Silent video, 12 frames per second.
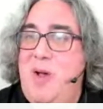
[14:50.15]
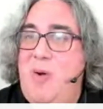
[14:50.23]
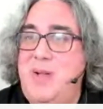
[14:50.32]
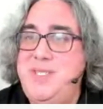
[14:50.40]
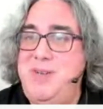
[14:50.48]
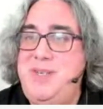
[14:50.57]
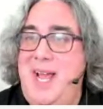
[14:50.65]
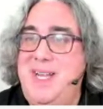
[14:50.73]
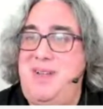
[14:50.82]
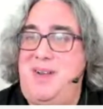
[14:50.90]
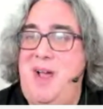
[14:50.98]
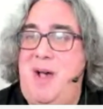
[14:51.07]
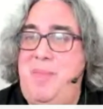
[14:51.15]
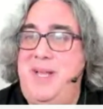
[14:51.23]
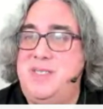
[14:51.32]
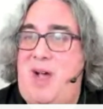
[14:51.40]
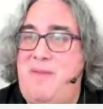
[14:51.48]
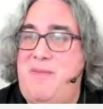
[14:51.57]
What's your takes on
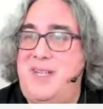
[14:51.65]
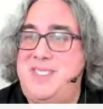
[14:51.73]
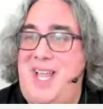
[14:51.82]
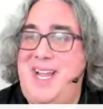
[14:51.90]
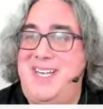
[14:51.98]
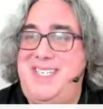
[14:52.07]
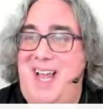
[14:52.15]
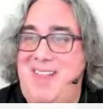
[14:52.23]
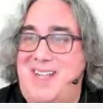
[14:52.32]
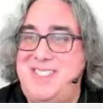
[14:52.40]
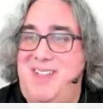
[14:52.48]
companies offering psychedelics